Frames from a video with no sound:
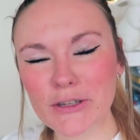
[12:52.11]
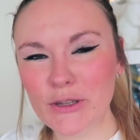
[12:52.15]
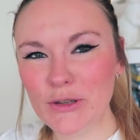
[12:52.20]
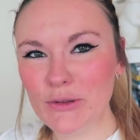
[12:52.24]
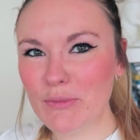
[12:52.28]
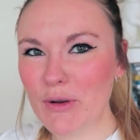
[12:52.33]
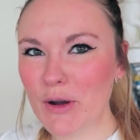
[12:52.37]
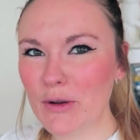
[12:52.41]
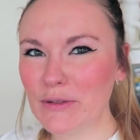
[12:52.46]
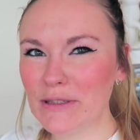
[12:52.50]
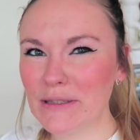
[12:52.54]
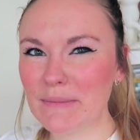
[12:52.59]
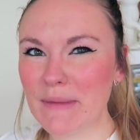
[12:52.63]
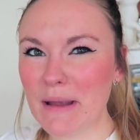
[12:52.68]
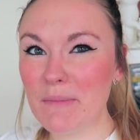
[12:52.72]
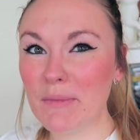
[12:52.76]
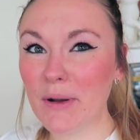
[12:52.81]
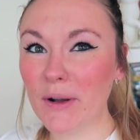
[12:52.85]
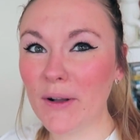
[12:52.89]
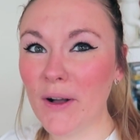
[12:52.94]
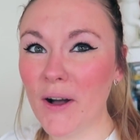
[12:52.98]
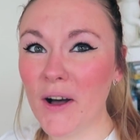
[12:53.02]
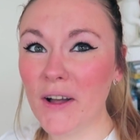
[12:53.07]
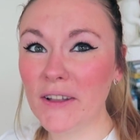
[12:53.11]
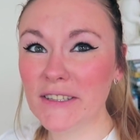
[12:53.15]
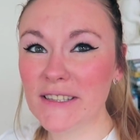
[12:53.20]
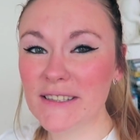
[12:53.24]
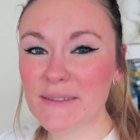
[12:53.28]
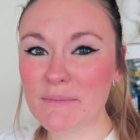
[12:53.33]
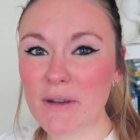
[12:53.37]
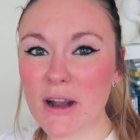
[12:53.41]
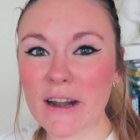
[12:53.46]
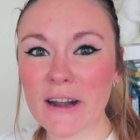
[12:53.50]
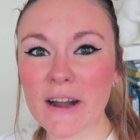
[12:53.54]
to post my book hauls
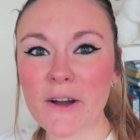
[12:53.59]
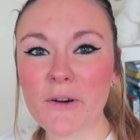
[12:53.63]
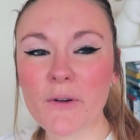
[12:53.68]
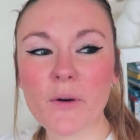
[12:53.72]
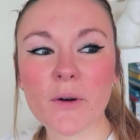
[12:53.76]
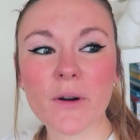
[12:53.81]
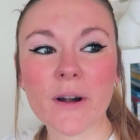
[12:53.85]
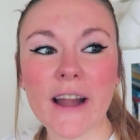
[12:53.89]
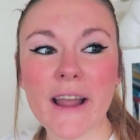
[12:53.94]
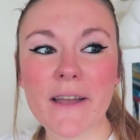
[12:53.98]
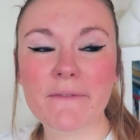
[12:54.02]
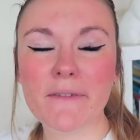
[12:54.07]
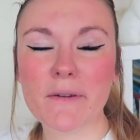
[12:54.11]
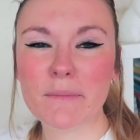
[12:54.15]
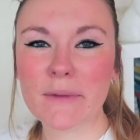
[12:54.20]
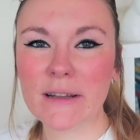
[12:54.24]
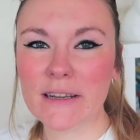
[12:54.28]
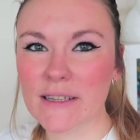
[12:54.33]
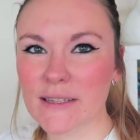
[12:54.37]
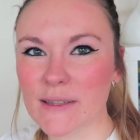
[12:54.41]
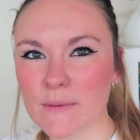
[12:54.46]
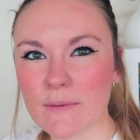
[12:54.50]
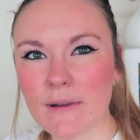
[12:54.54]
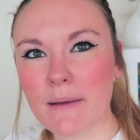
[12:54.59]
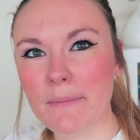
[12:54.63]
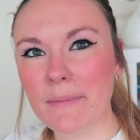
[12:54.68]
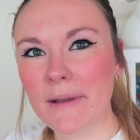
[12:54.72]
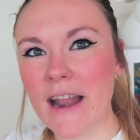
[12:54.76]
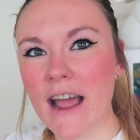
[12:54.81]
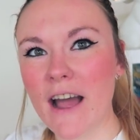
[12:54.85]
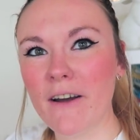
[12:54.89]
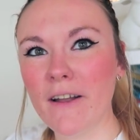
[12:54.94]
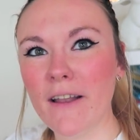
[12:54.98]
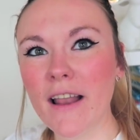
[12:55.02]
tomorrow or if I'm gonna swap
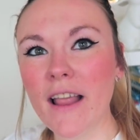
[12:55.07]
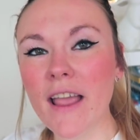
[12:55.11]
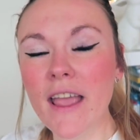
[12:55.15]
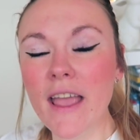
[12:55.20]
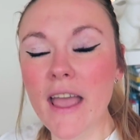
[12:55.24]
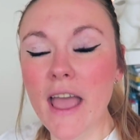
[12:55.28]
it out